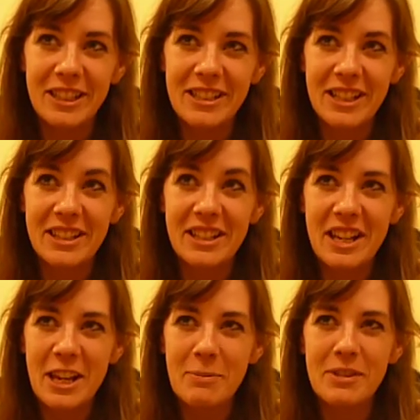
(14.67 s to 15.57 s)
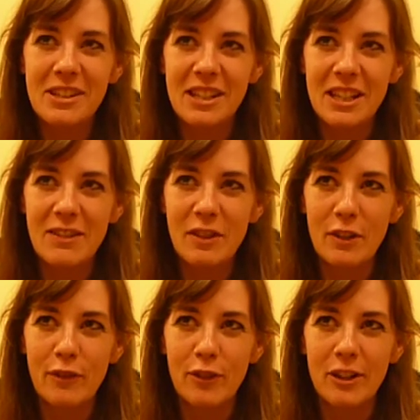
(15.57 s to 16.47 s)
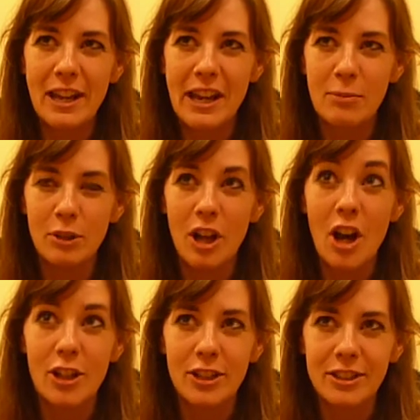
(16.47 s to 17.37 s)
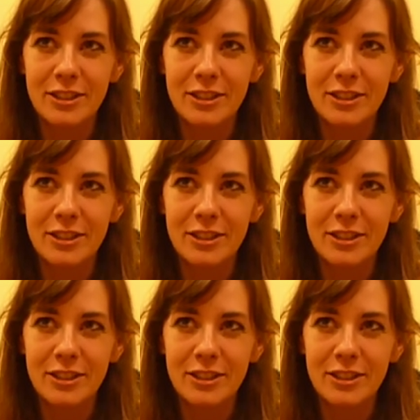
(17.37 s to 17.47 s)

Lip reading: It's like the name Steve and the furry animal otter.